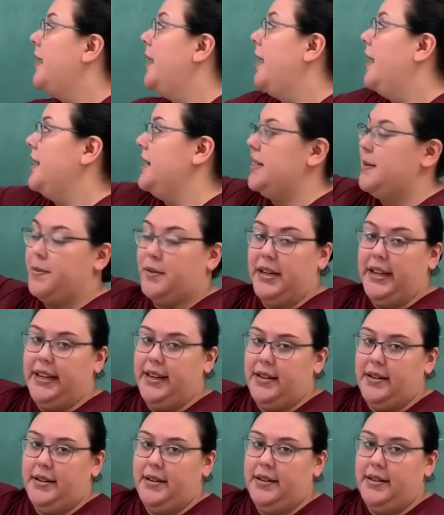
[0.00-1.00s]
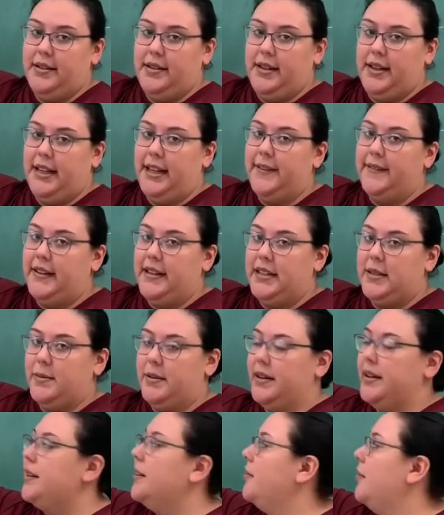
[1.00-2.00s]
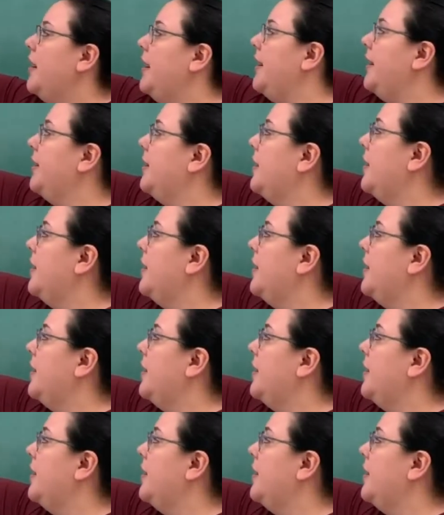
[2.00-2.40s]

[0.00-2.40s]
A spring, lovely spring, right?